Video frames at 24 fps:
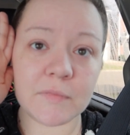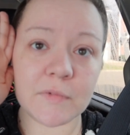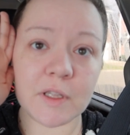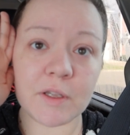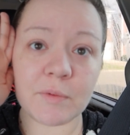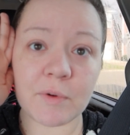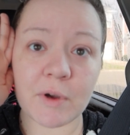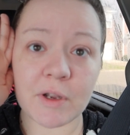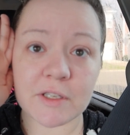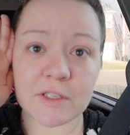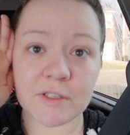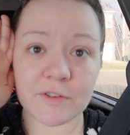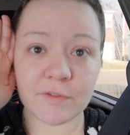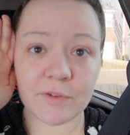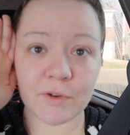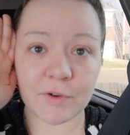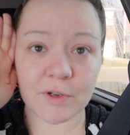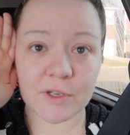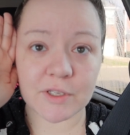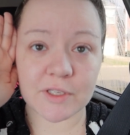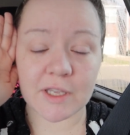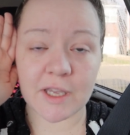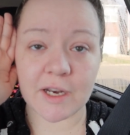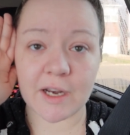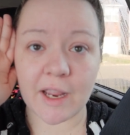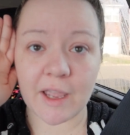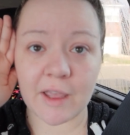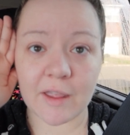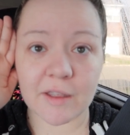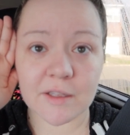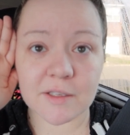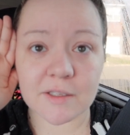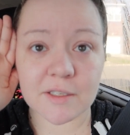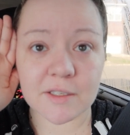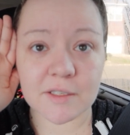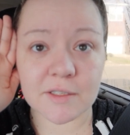it wants to focus on
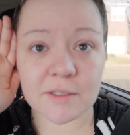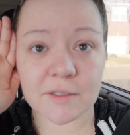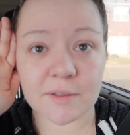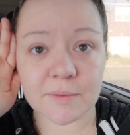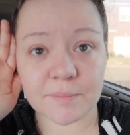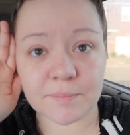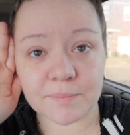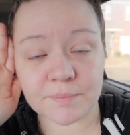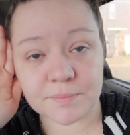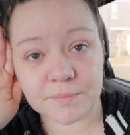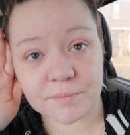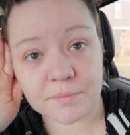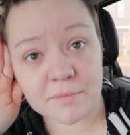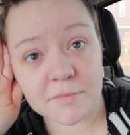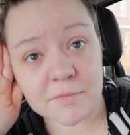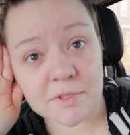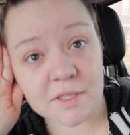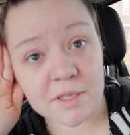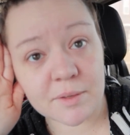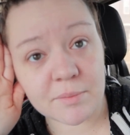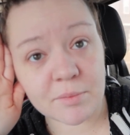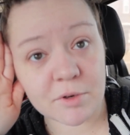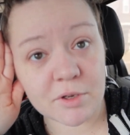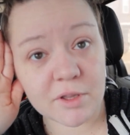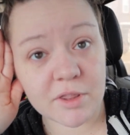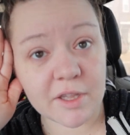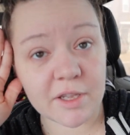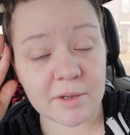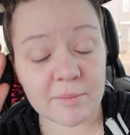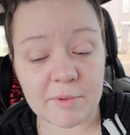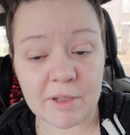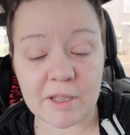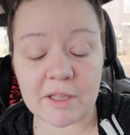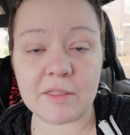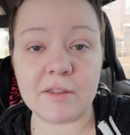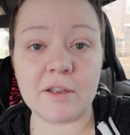Alice's zebra
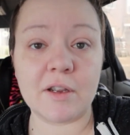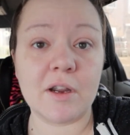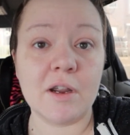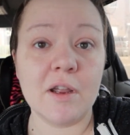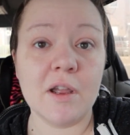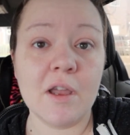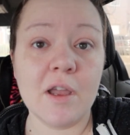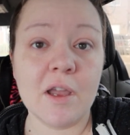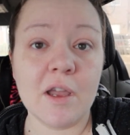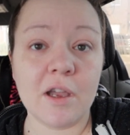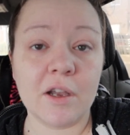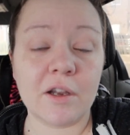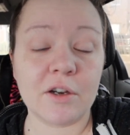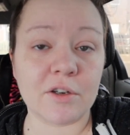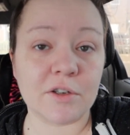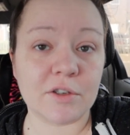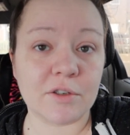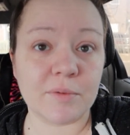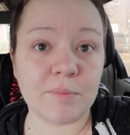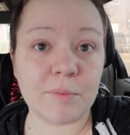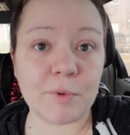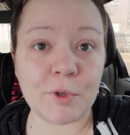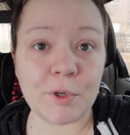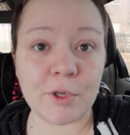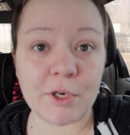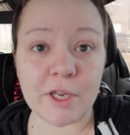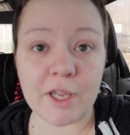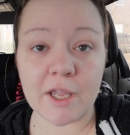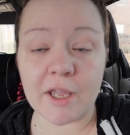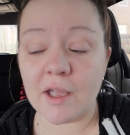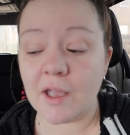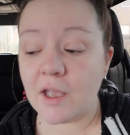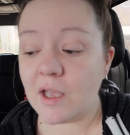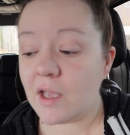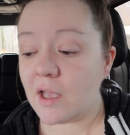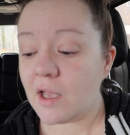thing back there, her
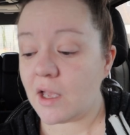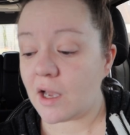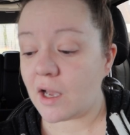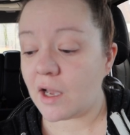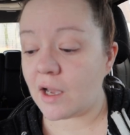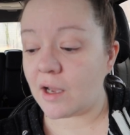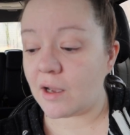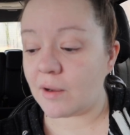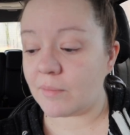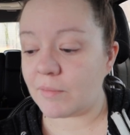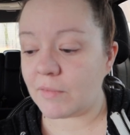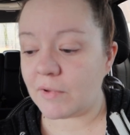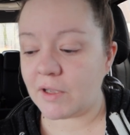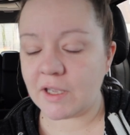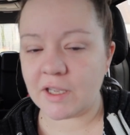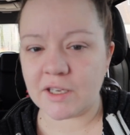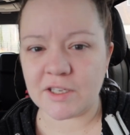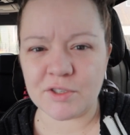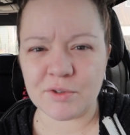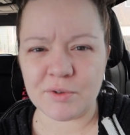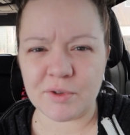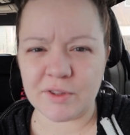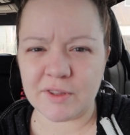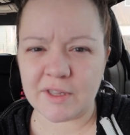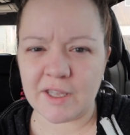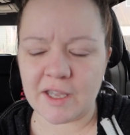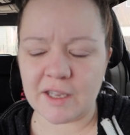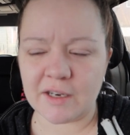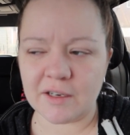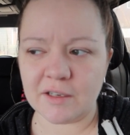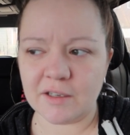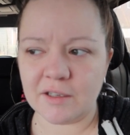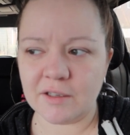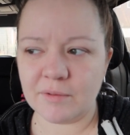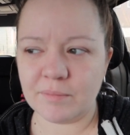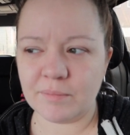hoodie, um, and do it
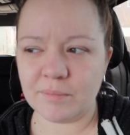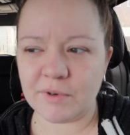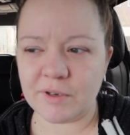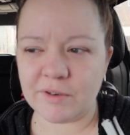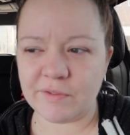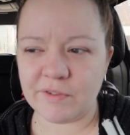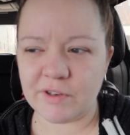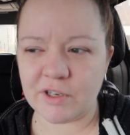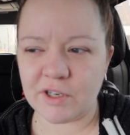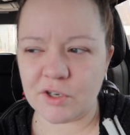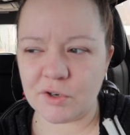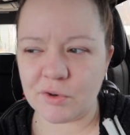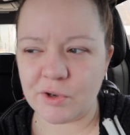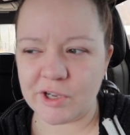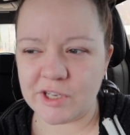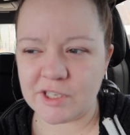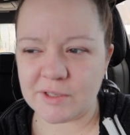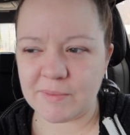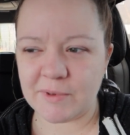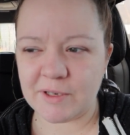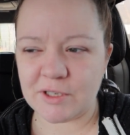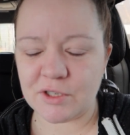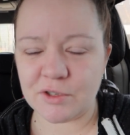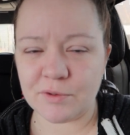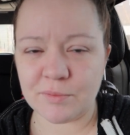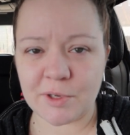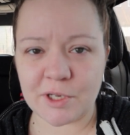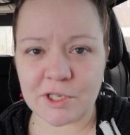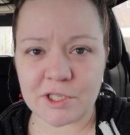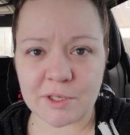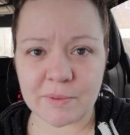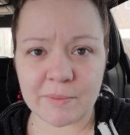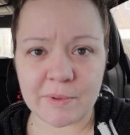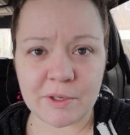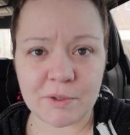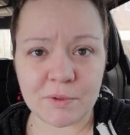then. But if it annoys me too
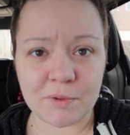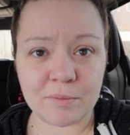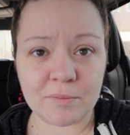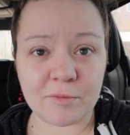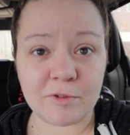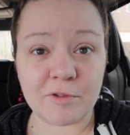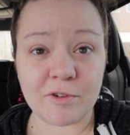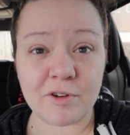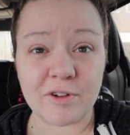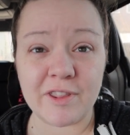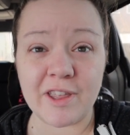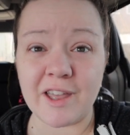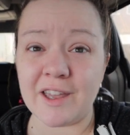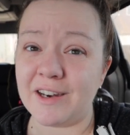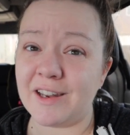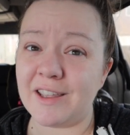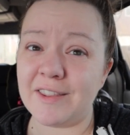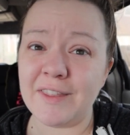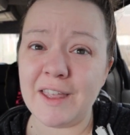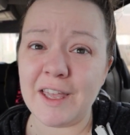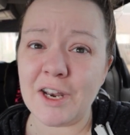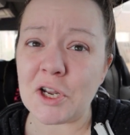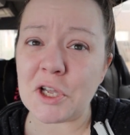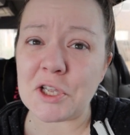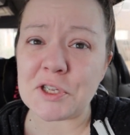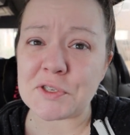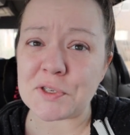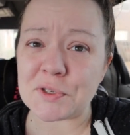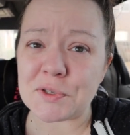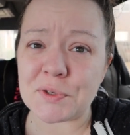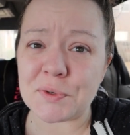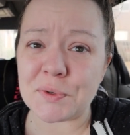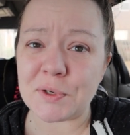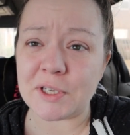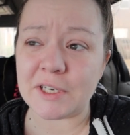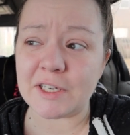much, I might do it before then, and then also
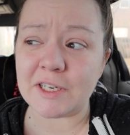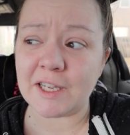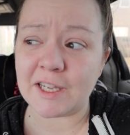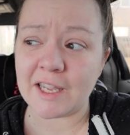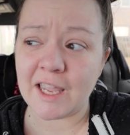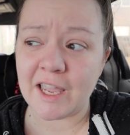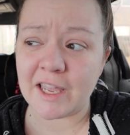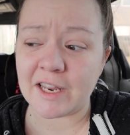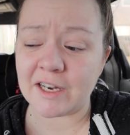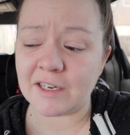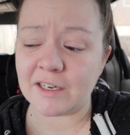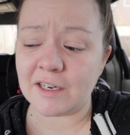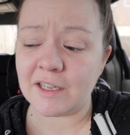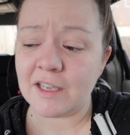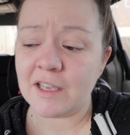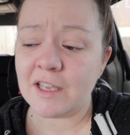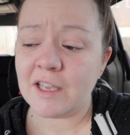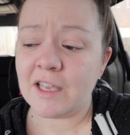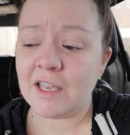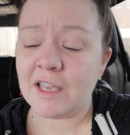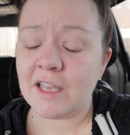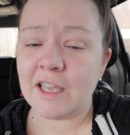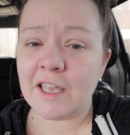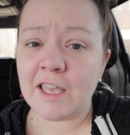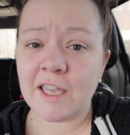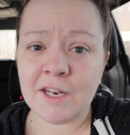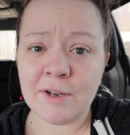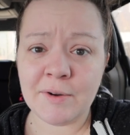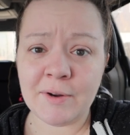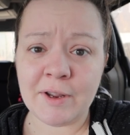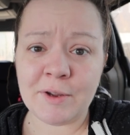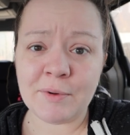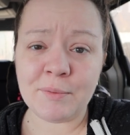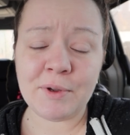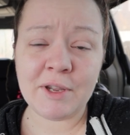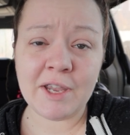do it again.
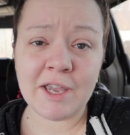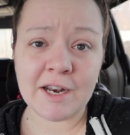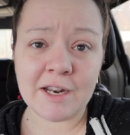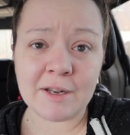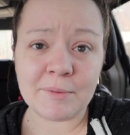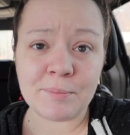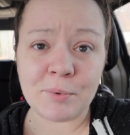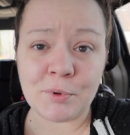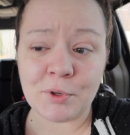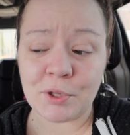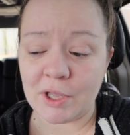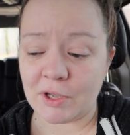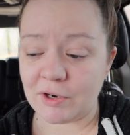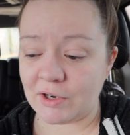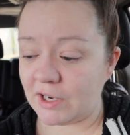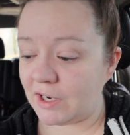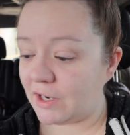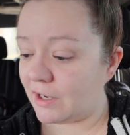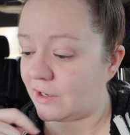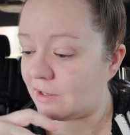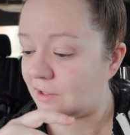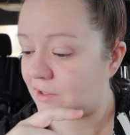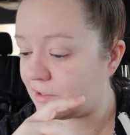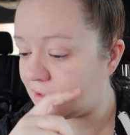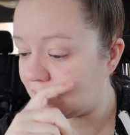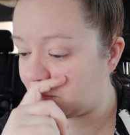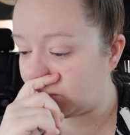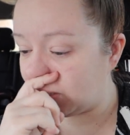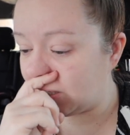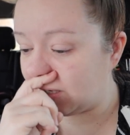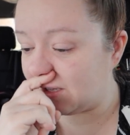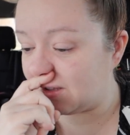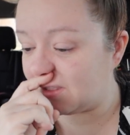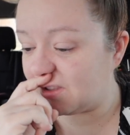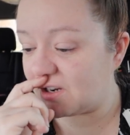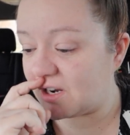Anyway, we gotta pull out of here so we
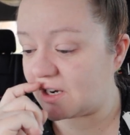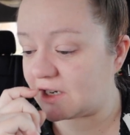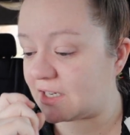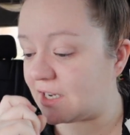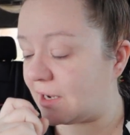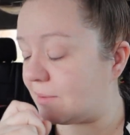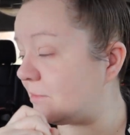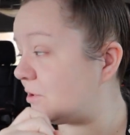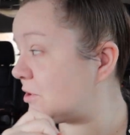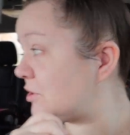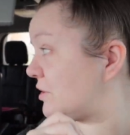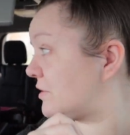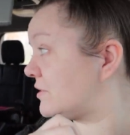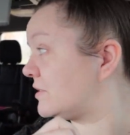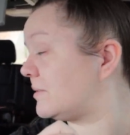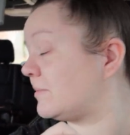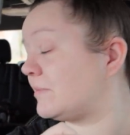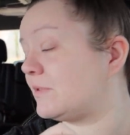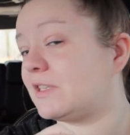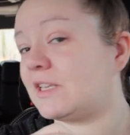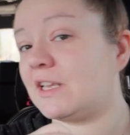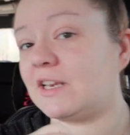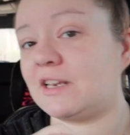can get there on time. Did you have something to